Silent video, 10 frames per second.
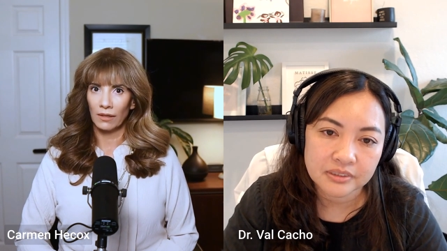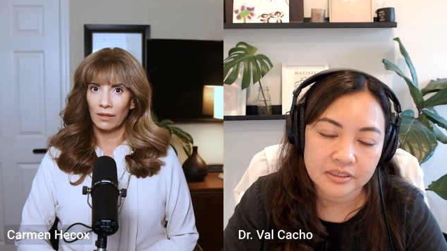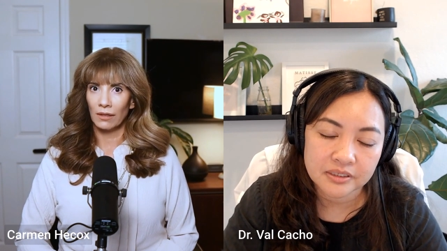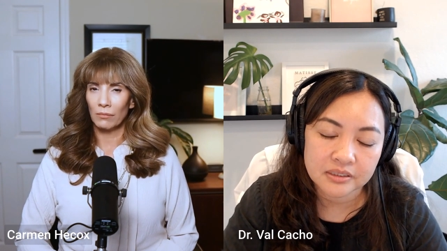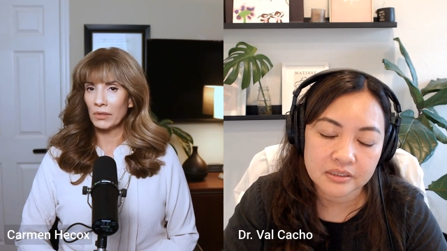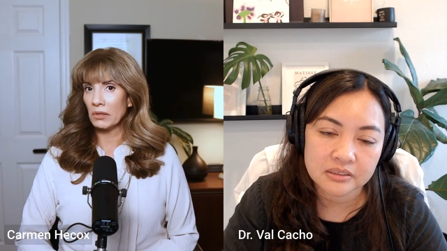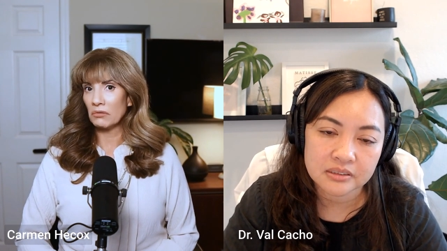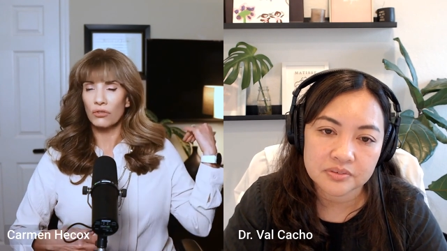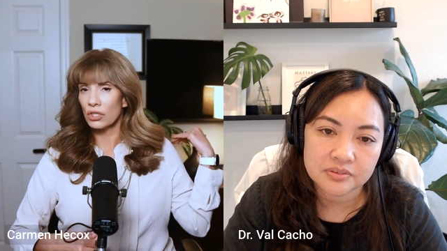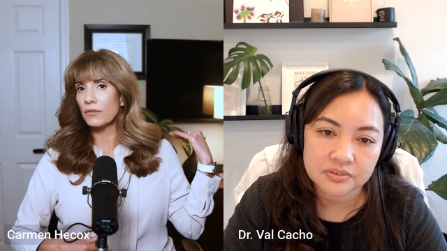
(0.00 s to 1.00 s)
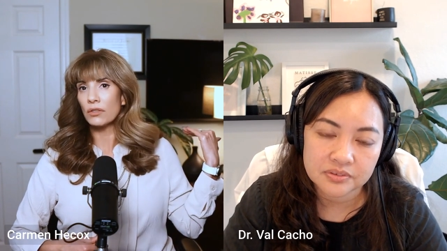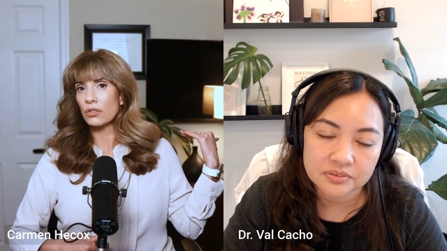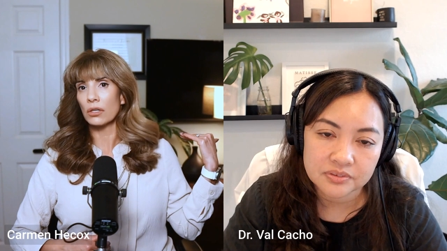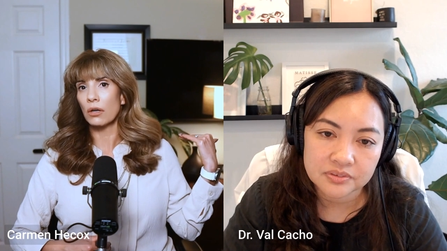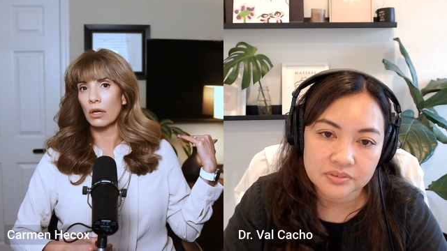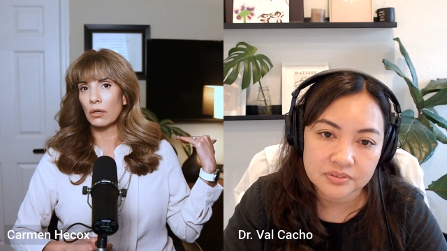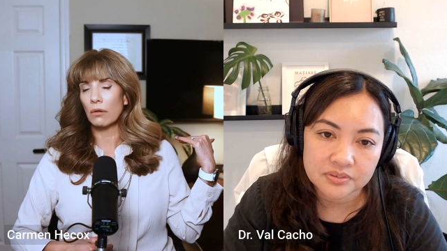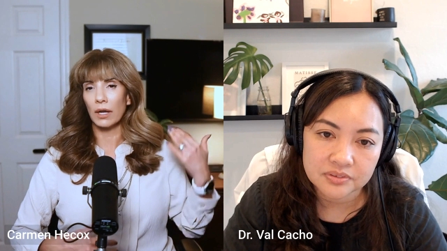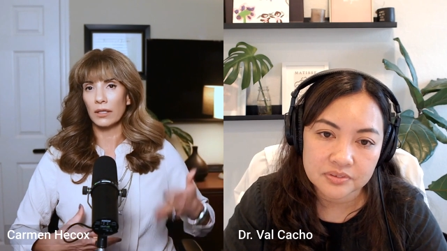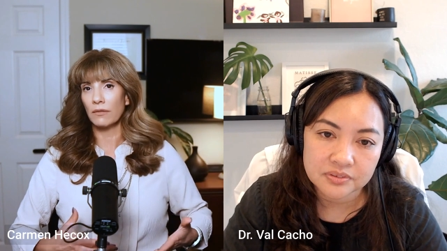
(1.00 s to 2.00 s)
Speaker 1: Yeah. I mean, and she lives in Chicago.
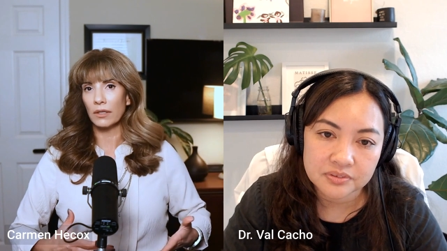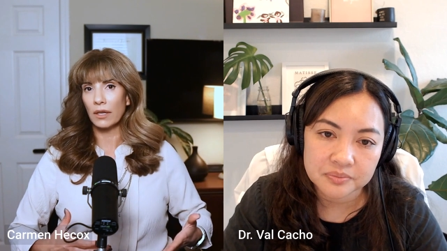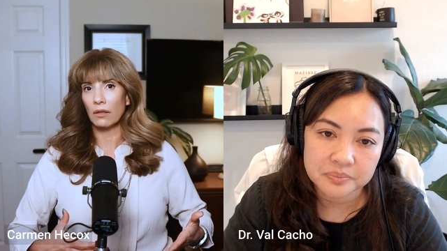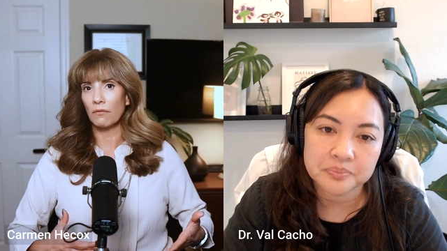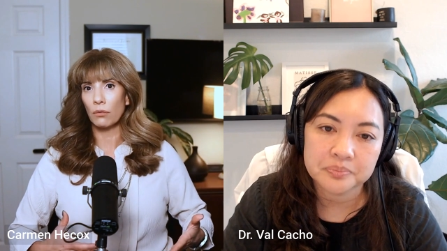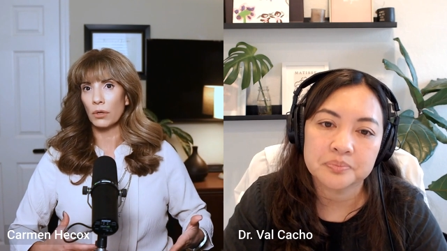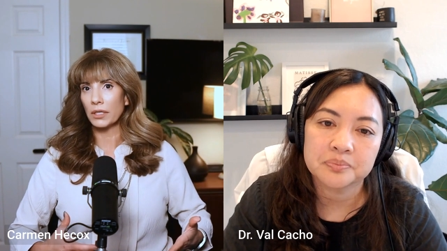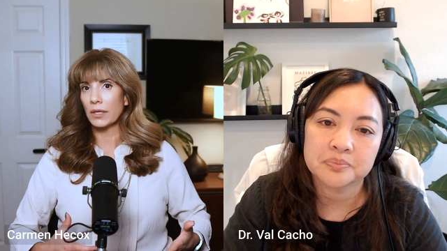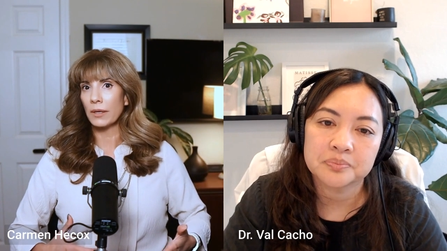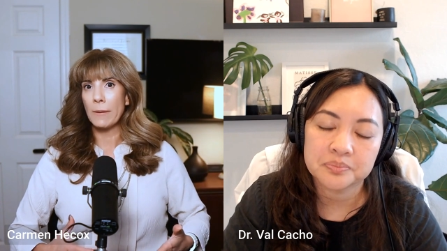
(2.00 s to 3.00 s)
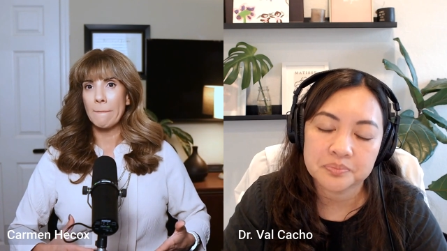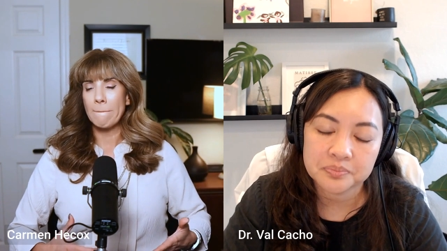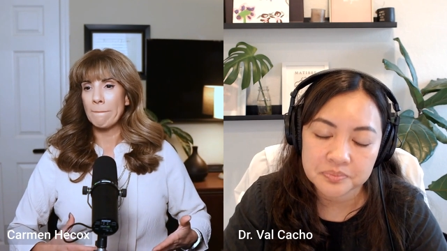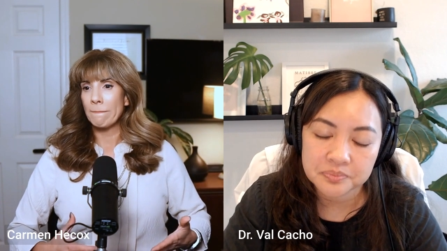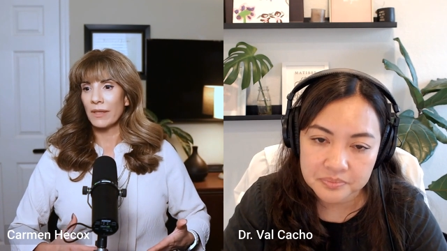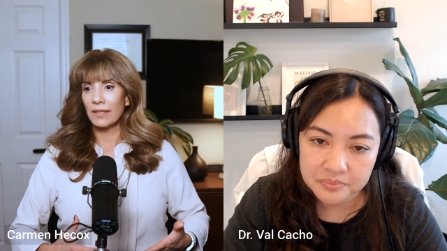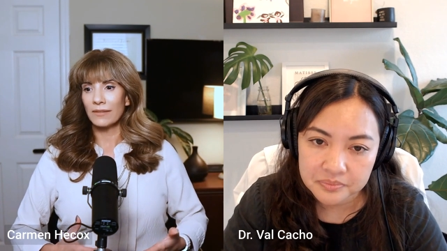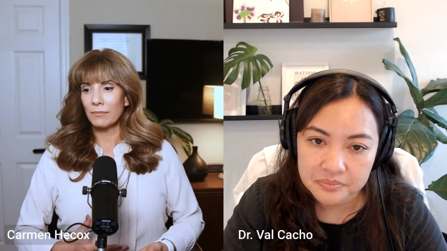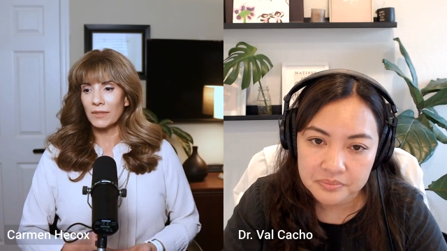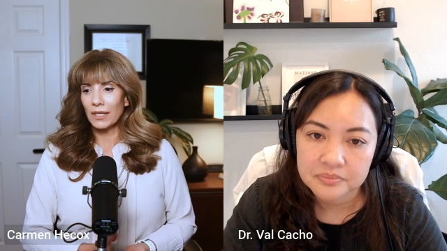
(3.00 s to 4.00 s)
I live in California. And
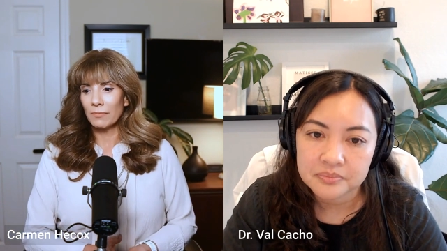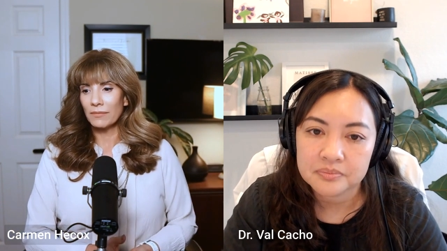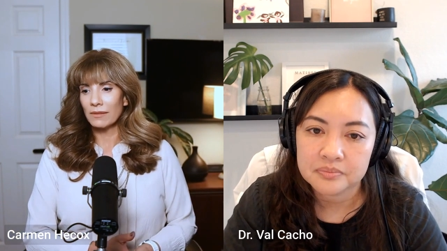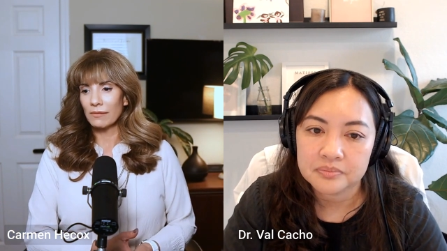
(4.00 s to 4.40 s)
sometimes